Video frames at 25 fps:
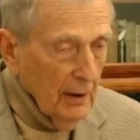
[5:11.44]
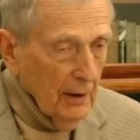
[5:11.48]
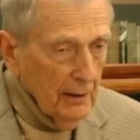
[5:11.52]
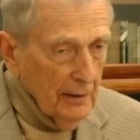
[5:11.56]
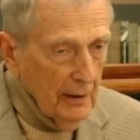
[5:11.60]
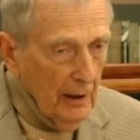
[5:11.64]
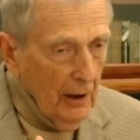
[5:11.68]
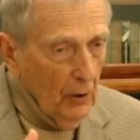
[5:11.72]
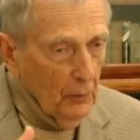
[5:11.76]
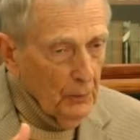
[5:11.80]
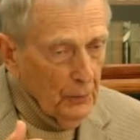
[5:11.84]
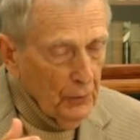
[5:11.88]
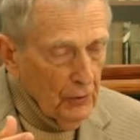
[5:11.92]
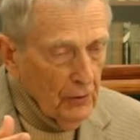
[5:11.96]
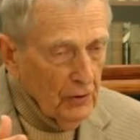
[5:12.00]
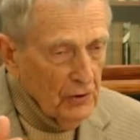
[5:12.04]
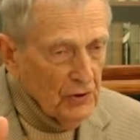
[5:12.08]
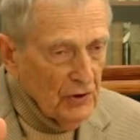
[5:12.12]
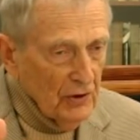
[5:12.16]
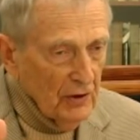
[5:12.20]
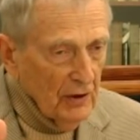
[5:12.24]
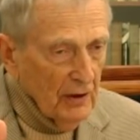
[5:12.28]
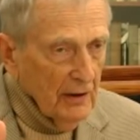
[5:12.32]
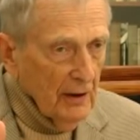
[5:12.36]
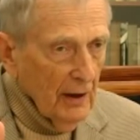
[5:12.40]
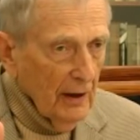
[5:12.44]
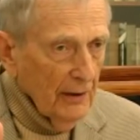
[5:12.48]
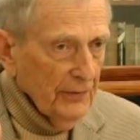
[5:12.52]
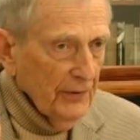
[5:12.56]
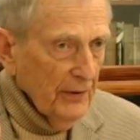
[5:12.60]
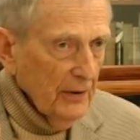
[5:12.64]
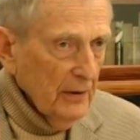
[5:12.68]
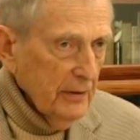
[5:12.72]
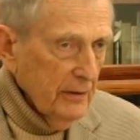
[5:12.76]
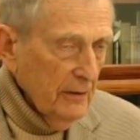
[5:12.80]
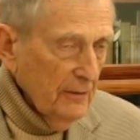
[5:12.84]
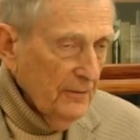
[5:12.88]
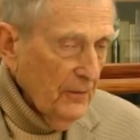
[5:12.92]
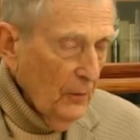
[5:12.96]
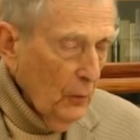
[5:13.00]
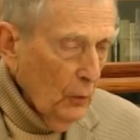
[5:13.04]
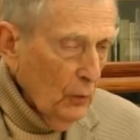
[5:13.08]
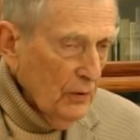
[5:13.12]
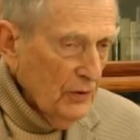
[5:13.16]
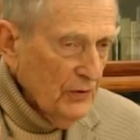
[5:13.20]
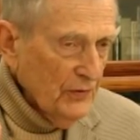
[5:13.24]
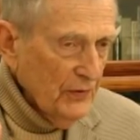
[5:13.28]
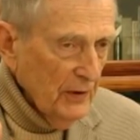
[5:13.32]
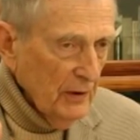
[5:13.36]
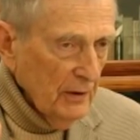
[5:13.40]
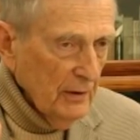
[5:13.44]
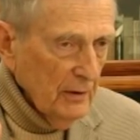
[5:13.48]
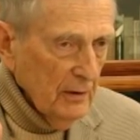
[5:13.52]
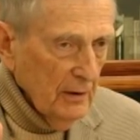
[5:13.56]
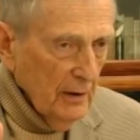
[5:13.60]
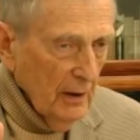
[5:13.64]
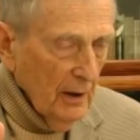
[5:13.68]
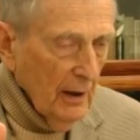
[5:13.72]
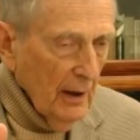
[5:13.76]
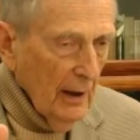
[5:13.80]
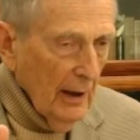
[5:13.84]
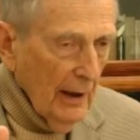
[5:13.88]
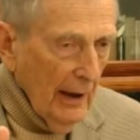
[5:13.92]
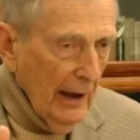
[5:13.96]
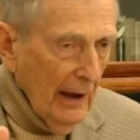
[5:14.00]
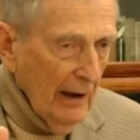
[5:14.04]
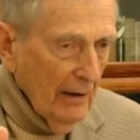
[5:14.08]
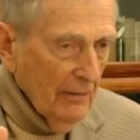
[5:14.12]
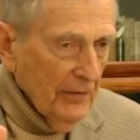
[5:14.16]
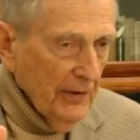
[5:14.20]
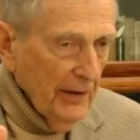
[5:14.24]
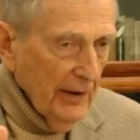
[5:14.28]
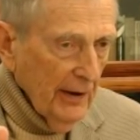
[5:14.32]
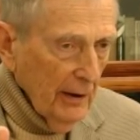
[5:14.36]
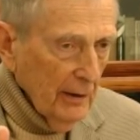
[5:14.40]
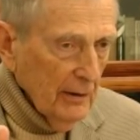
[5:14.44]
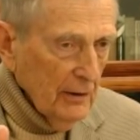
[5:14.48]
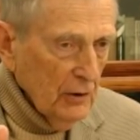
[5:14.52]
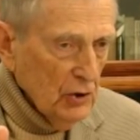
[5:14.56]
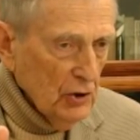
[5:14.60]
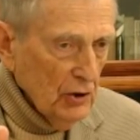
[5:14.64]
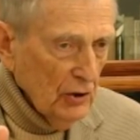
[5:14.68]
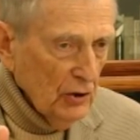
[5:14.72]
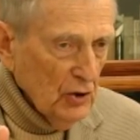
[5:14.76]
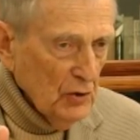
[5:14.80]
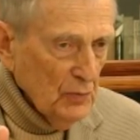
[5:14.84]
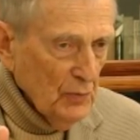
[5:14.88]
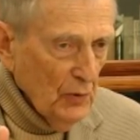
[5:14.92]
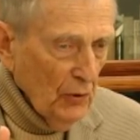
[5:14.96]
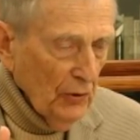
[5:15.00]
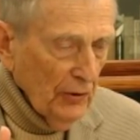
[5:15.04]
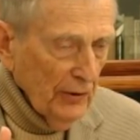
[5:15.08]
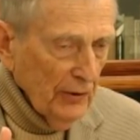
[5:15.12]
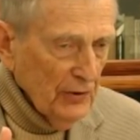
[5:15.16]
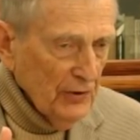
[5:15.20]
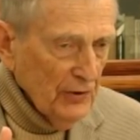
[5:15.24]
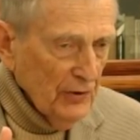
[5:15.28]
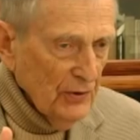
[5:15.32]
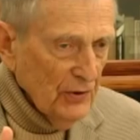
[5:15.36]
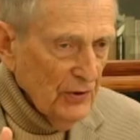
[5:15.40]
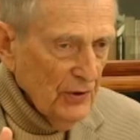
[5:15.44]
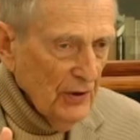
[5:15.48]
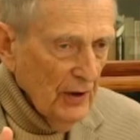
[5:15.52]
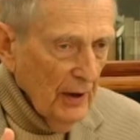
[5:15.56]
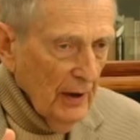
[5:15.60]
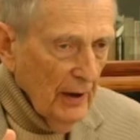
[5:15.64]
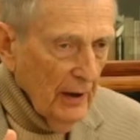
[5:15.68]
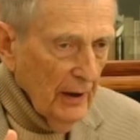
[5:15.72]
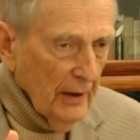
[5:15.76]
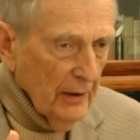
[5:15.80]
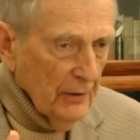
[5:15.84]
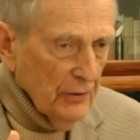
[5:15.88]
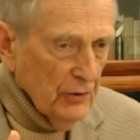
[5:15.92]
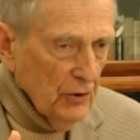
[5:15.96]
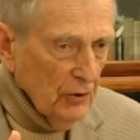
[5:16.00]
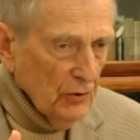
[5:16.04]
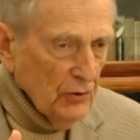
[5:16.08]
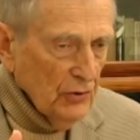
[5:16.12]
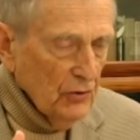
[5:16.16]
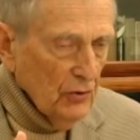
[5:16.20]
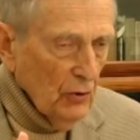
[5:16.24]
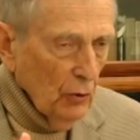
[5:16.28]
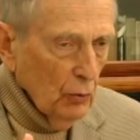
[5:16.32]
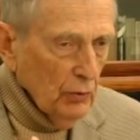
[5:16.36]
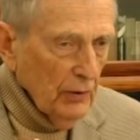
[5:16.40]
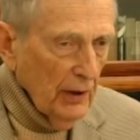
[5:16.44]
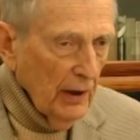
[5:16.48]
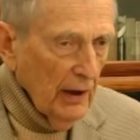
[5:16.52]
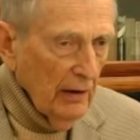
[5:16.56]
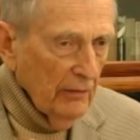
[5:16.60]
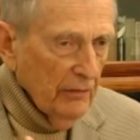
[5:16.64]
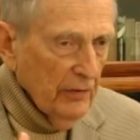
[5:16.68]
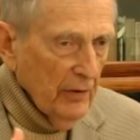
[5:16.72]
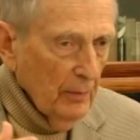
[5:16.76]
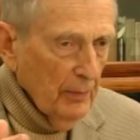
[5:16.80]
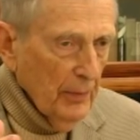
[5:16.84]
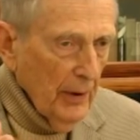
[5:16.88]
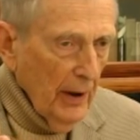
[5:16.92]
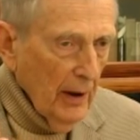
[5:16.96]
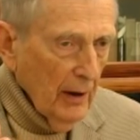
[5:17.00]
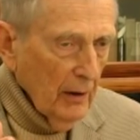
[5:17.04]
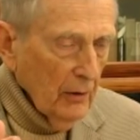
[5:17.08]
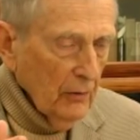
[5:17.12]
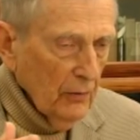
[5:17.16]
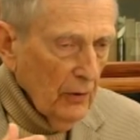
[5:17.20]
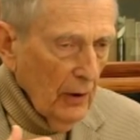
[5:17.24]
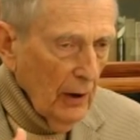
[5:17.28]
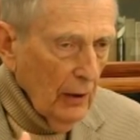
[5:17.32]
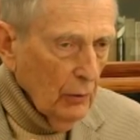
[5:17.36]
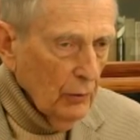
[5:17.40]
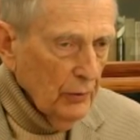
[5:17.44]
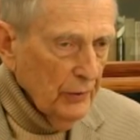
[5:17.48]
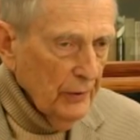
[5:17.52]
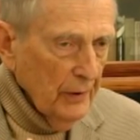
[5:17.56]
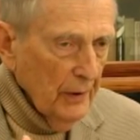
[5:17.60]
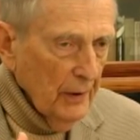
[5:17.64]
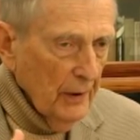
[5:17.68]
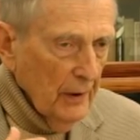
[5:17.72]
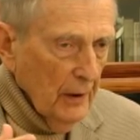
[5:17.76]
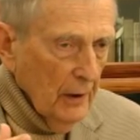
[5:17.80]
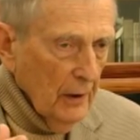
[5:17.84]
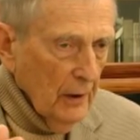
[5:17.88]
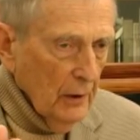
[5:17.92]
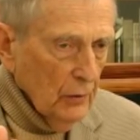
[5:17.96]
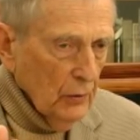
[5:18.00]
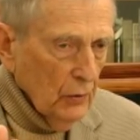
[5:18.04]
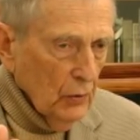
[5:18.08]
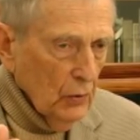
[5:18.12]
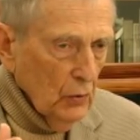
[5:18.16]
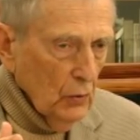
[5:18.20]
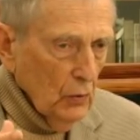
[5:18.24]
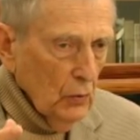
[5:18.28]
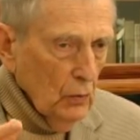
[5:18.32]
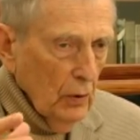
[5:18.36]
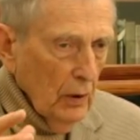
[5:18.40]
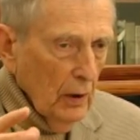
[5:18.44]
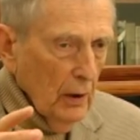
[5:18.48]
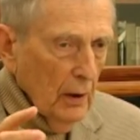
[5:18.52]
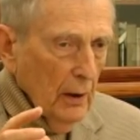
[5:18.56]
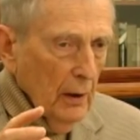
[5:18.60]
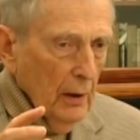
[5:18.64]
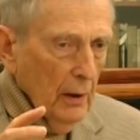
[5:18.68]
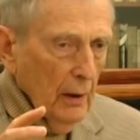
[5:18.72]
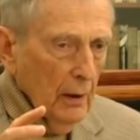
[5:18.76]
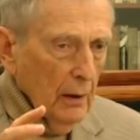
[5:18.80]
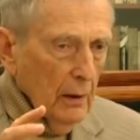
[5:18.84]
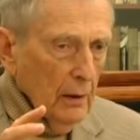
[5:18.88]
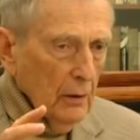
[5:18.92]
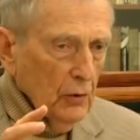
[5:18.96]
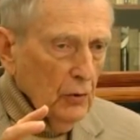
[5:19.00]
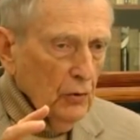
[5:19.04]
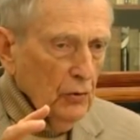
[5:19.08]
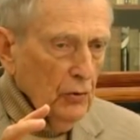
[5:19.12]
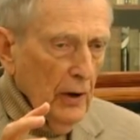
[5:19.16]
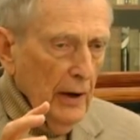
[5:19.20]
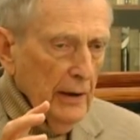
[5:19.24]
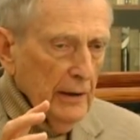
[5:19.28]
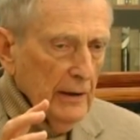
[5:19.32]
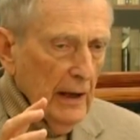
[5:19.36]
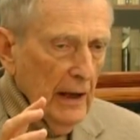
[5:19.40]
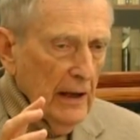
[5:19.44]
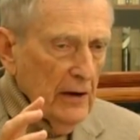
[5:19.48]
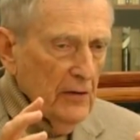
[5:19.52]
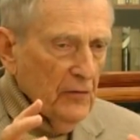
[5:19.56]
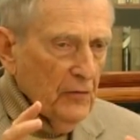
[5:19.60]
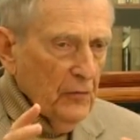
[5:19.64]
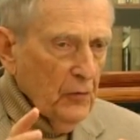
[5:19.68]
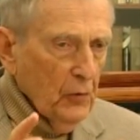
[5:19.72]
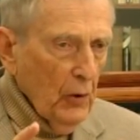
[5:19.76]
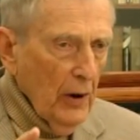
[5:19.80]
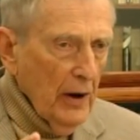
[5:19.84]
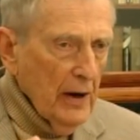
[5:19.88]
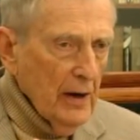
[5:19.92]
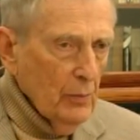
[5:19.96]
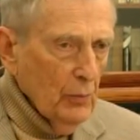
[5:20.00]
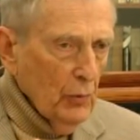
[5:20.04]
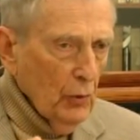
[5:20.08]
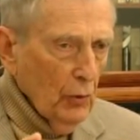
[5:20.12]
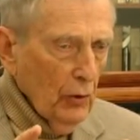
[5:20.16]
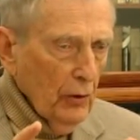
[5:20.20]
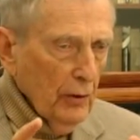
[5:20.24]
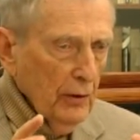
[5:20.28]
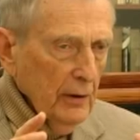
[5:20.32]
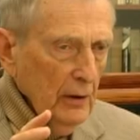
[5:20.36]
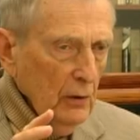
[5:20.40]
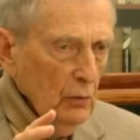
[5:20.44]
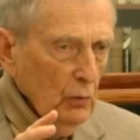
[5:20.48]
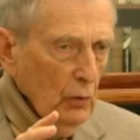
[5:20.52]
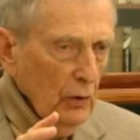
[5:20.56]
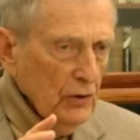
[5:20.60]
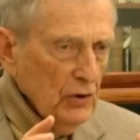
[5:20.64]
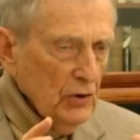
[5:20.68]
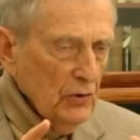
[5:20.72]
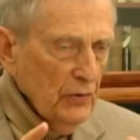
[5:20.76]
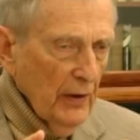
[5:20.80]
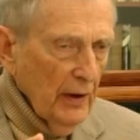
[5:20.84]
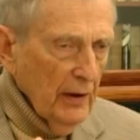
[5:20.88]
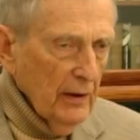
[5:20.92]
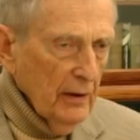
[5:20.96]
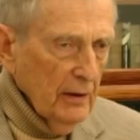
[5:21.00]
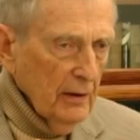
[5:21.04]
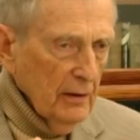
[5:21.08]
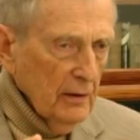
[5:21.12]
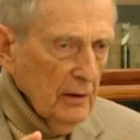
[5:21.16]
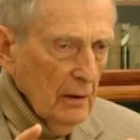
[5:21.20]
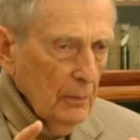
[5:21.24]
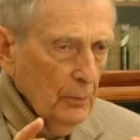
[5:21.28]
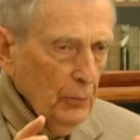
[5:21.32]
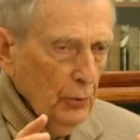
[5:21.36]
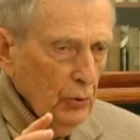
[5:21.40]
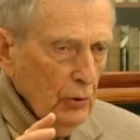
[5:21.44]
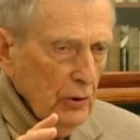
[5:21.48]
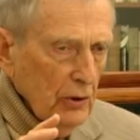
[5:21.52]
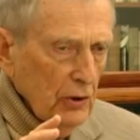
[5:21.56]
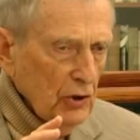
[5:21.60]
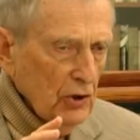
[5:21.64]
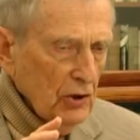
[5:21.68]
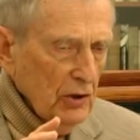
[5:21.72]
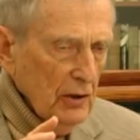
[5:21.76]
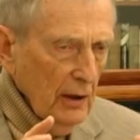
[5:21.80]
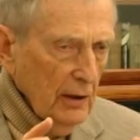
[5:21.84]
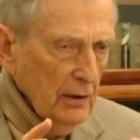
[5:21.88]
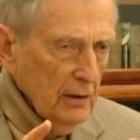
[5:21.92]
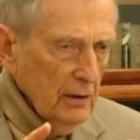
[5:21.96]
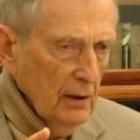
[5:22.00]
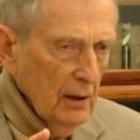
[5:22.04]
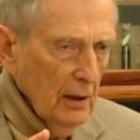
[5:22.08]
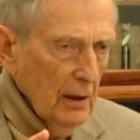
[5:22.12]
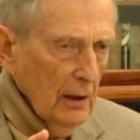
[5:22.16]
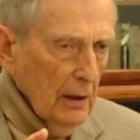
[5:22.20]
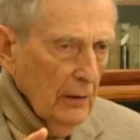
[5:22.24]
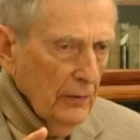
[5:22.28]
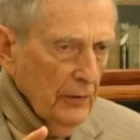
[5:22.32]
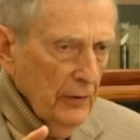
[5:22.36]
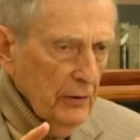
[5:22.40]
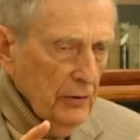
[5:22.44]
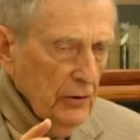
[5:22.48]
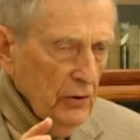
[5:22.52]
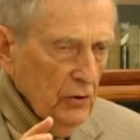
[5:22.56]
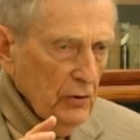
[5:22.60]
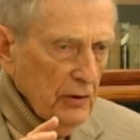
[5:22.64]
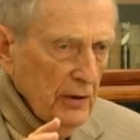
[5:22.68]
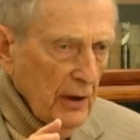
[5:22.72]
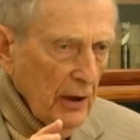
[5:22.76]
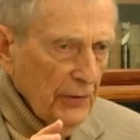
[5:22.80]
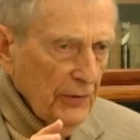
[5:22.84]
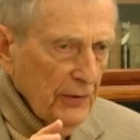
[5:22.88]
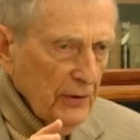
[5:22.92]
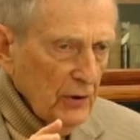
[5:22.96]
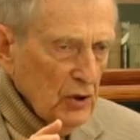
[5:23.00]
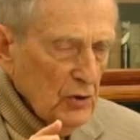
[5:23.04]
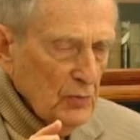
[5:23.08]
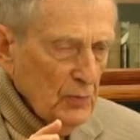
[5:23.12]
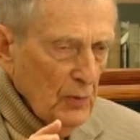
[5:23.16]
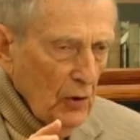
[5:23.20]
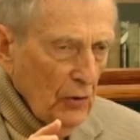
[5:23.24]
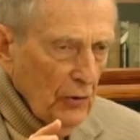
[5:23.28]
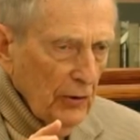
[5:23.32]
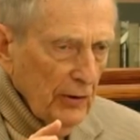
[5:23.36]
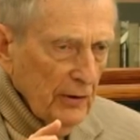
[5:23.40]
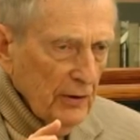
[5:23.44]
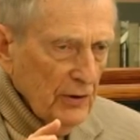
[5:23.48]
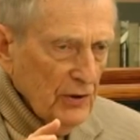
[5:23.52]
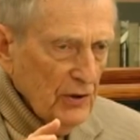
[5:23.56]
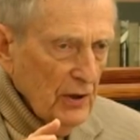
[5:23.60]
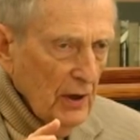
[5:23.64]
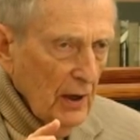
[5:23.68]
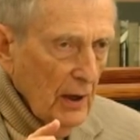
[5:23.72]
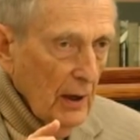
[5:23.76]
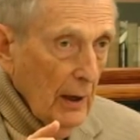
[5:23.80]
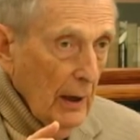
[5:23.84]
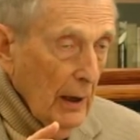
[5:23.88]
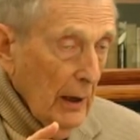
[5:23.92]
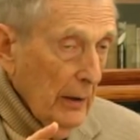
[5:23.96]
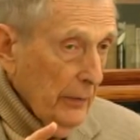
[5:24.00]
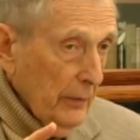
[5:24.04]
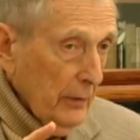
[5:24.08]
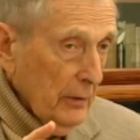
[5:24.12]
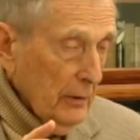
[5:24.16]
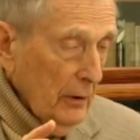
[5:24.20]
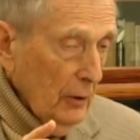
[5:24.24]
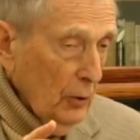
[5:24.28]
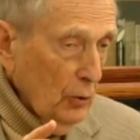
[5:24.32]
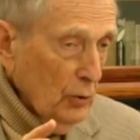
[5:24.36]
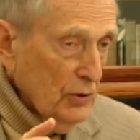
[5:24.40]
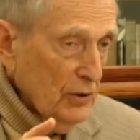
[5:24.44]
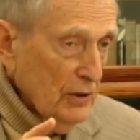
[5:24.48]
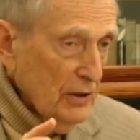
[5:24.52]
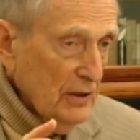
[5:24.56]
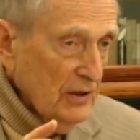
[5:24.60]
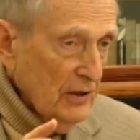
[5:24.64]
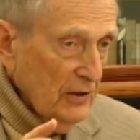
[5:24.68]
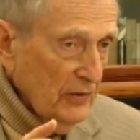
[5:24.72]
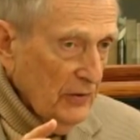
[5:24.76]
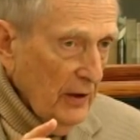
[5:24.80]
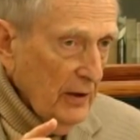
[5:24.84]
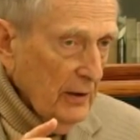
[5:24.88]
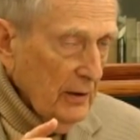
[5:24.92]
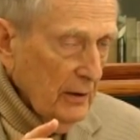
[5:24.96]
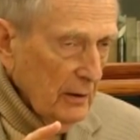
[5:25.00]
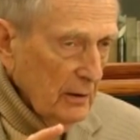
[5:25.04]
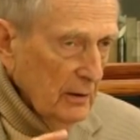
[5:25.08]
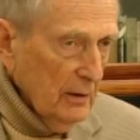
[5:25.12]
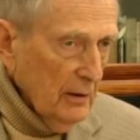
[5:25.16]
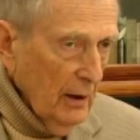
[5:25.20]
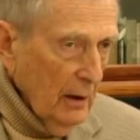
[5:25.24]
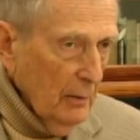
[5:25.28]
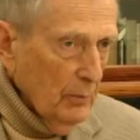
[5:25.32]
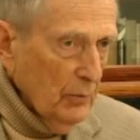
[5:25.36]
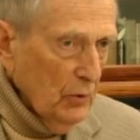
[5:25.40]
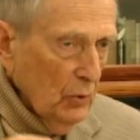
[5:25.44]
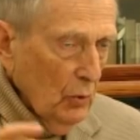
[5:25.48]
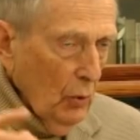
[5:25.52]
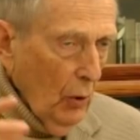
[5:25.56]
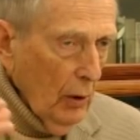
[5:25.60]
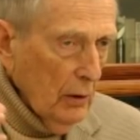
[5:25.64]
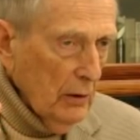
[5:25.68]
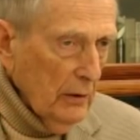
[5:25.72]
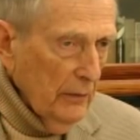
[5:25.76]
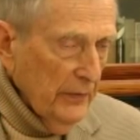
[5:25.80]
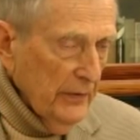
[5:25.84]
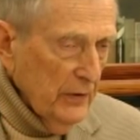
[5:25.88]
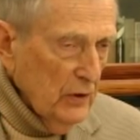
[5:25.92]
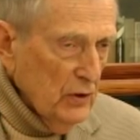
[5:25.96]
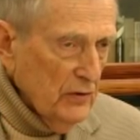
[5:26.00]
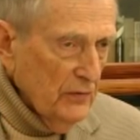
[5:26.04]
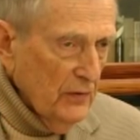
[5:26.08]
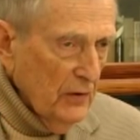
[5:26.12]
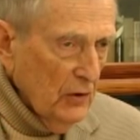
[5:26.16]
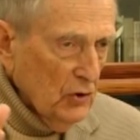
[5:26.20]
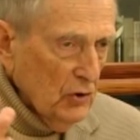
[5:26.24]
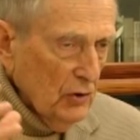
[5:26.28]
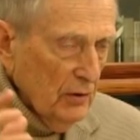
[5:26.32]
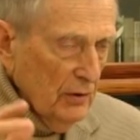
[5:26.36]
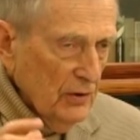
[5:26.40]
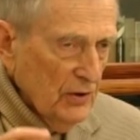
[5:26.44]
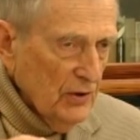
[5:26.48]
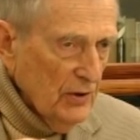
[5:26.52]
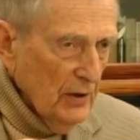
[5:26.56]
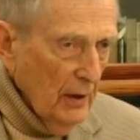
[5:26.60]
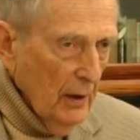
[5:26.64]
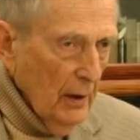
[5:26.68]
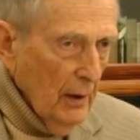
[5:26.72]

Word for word: Now, personally, I think the folks that have the hellish experiences just don't have the background to create a framework in which they can appreciate the near death experience. And the closest that they can come to all of these visions